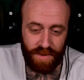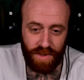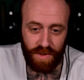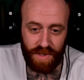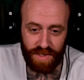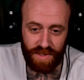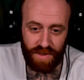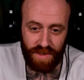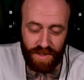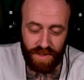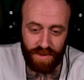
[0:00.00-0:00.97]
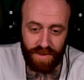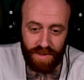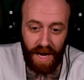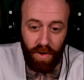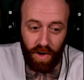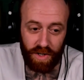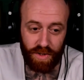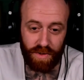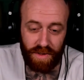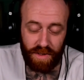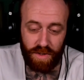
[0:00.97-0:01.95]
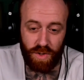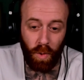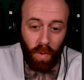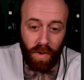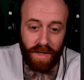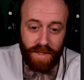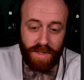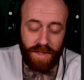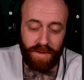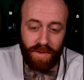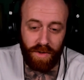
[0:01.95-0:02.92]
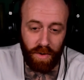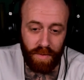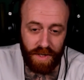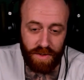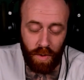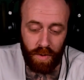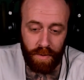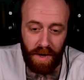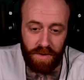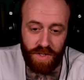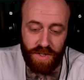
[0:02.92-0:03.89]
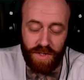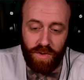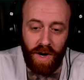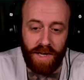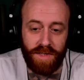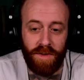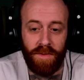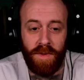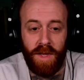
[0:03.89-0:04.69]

to this character, these stories that are being told about Jesus Christ.